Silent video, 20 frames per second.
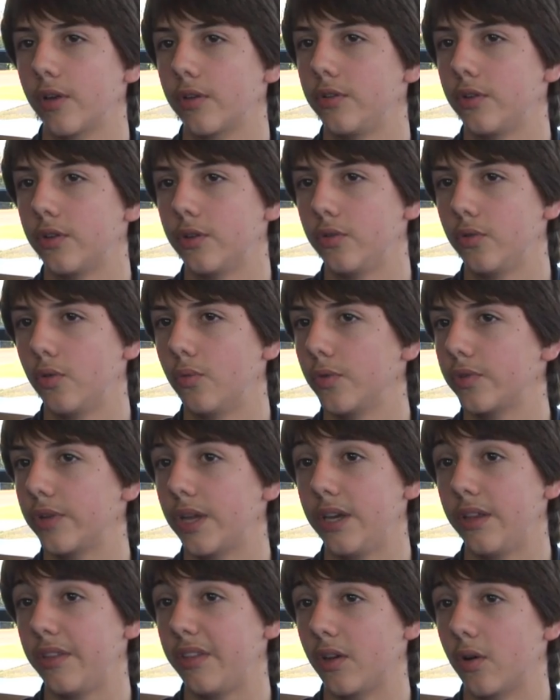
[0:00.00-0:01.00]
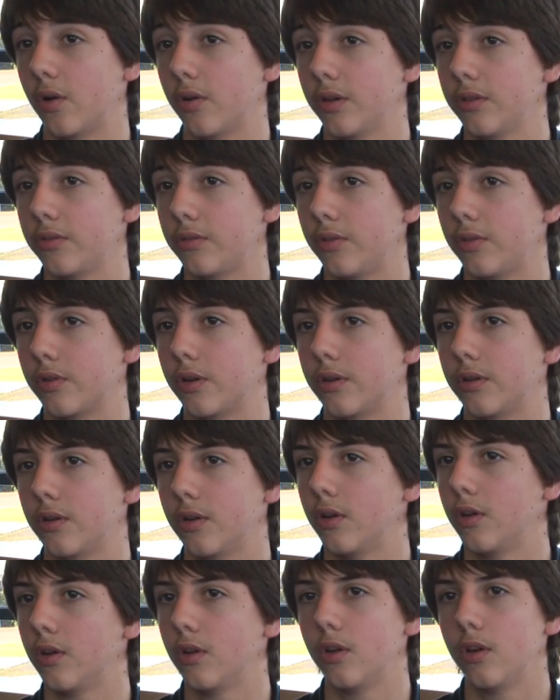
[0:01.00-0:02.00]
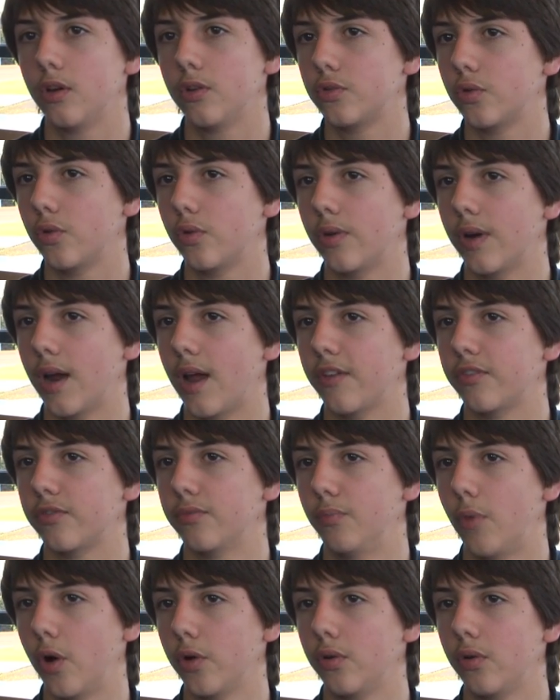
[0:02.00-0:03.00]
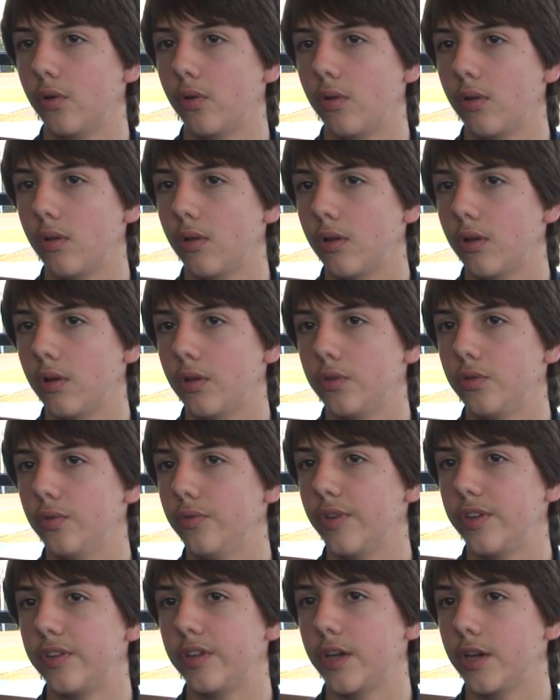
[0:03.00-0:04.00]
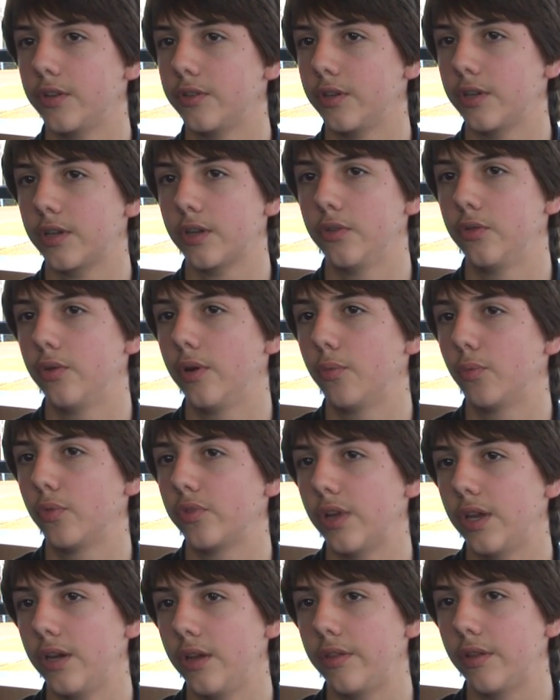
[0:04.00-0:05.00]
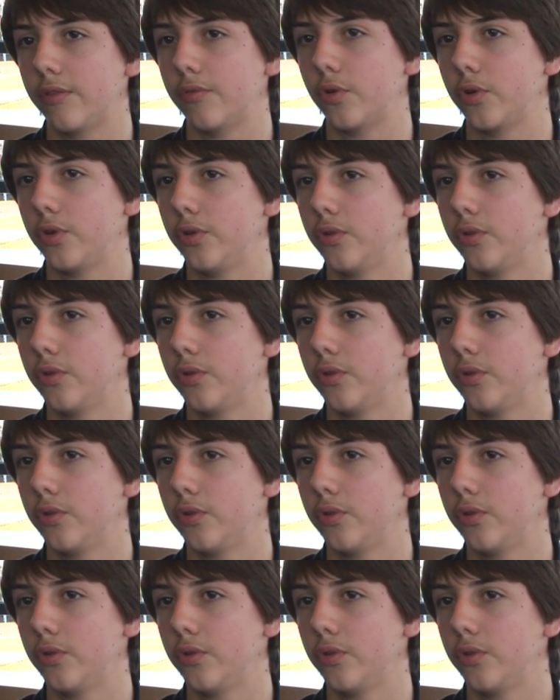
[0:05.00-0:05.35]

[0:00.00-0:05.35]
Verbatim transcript: out you can do almost anything on it. You can draw graphs, model, do investigation. It can do almost anything for